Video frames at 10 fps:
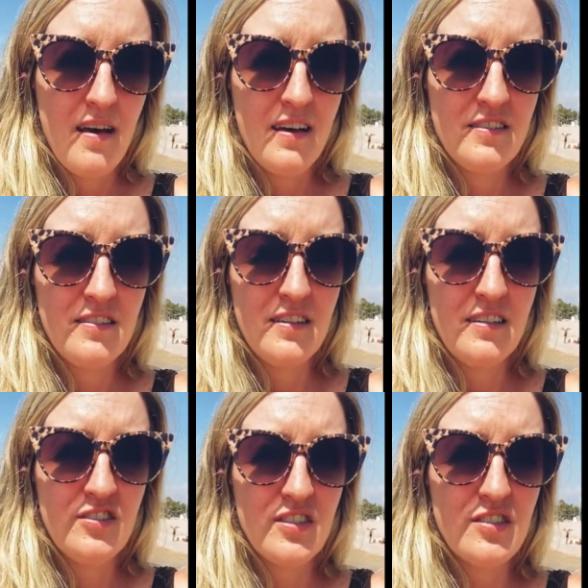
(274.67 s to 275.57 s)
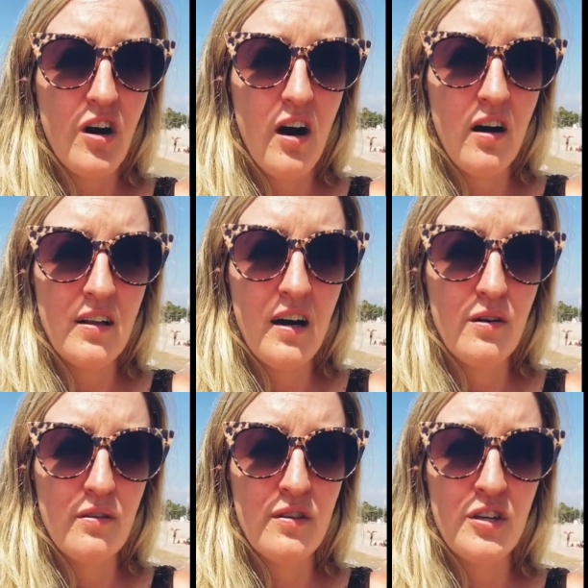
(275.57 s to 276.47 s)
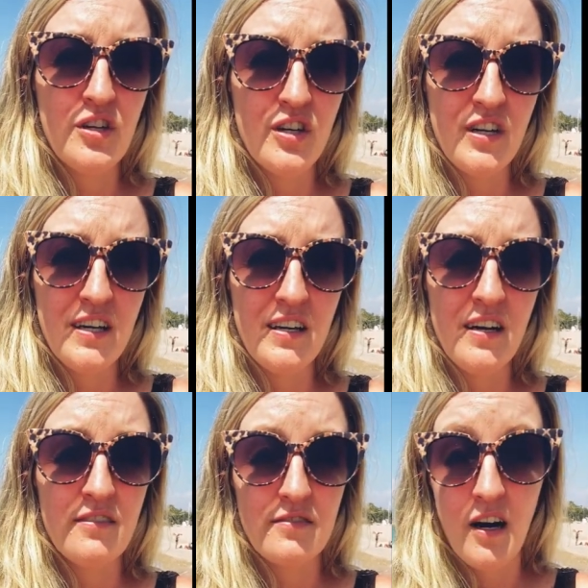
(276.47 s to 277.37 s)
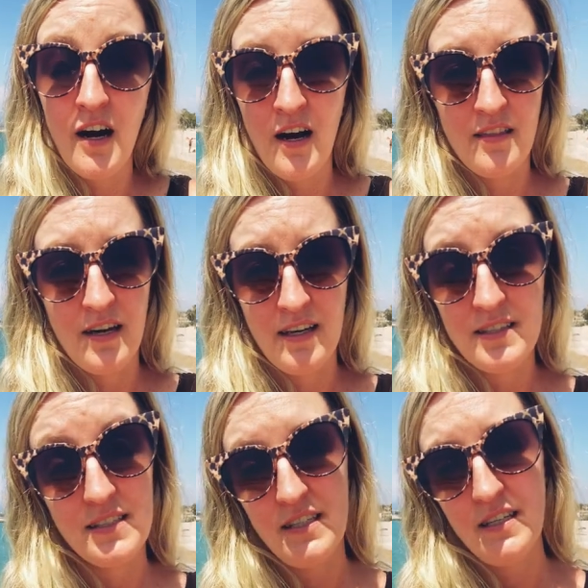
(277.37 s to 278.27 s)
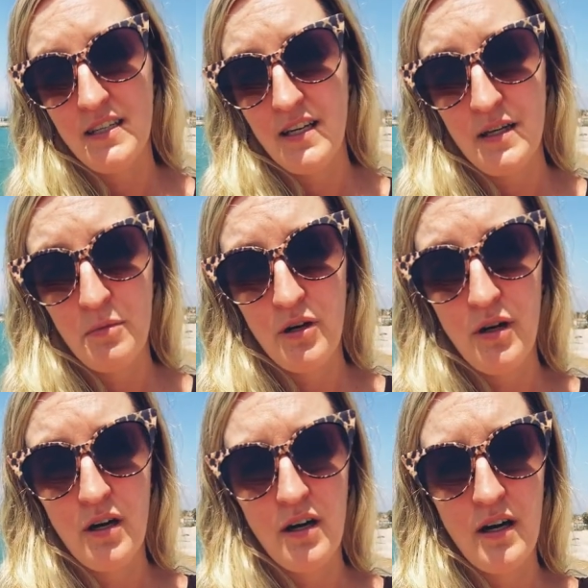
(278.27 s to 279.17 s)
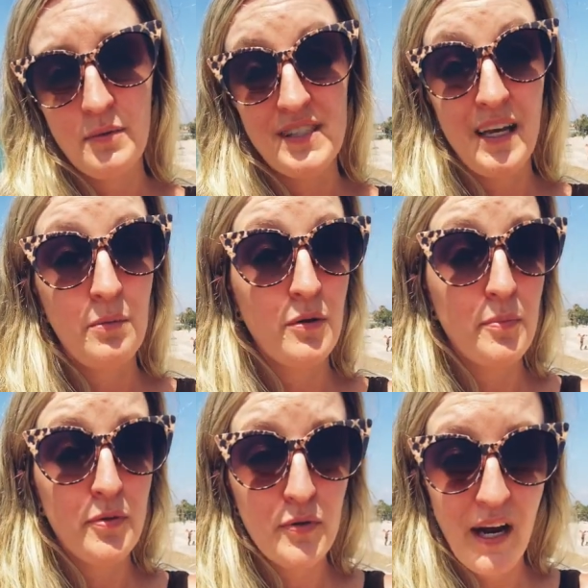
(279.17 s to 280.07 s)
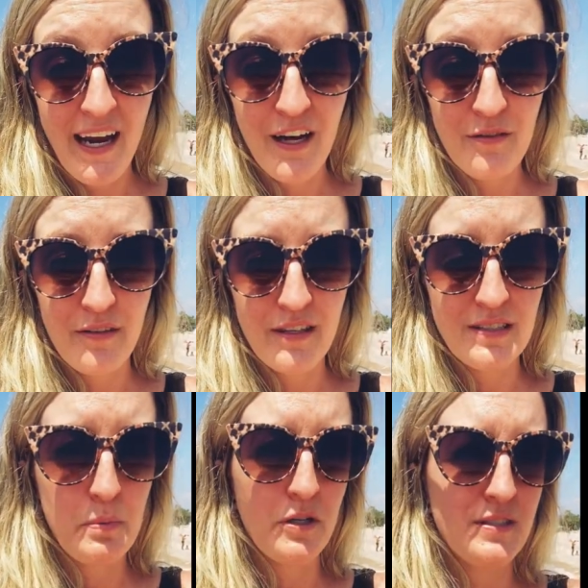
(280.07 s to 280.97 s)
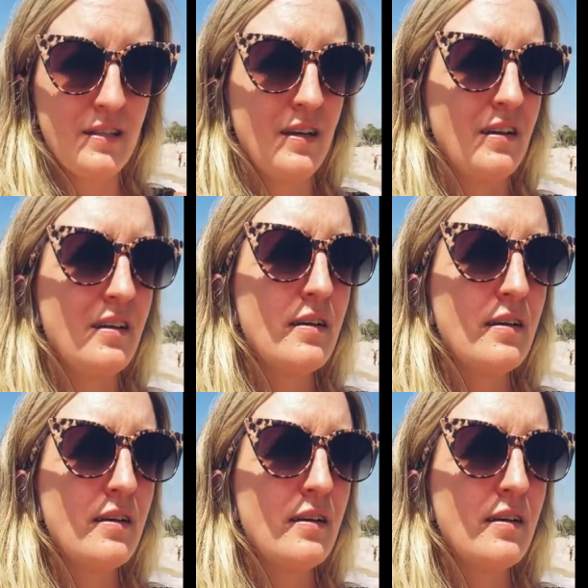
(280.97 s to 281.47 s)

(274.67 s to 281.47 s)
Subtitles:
and just call out the good of God that I see in him or her. I was able to pray over this person.